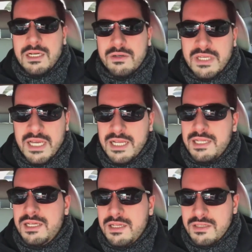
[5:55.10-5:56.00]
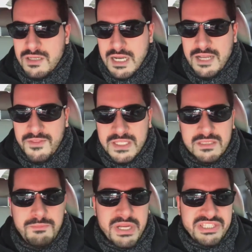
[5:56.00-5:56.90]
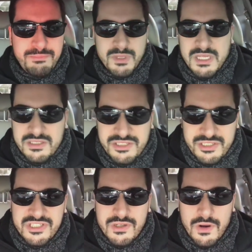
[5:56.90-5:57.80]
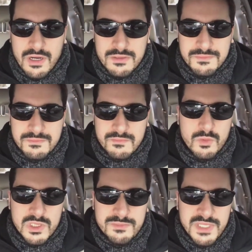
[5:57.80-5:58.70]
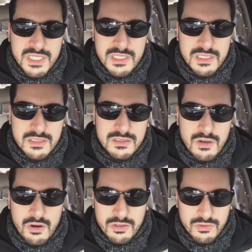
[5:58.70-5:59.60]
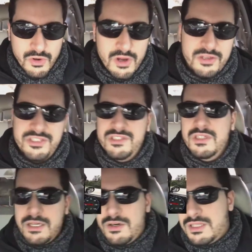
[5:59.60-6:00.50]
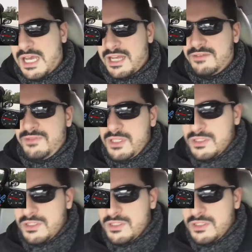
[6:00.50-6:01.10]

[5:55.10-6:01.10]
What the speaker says: Okay, I think the best place to start would be autocross. I know a lot of